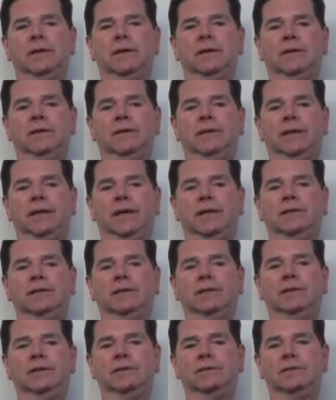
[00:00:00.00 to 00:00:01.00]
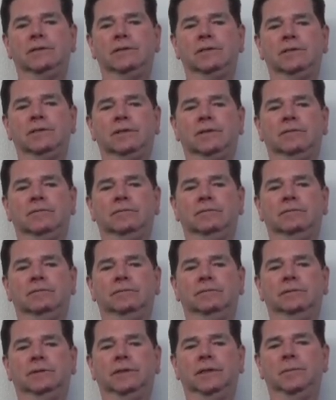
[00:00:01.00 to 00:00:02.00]
and I got letters and stuff
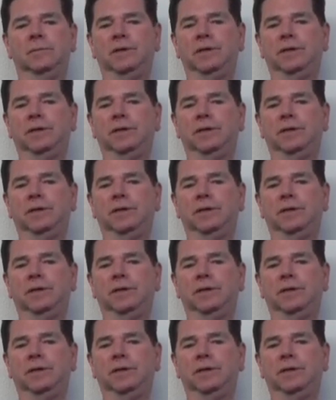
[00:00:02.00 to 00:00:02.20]
in the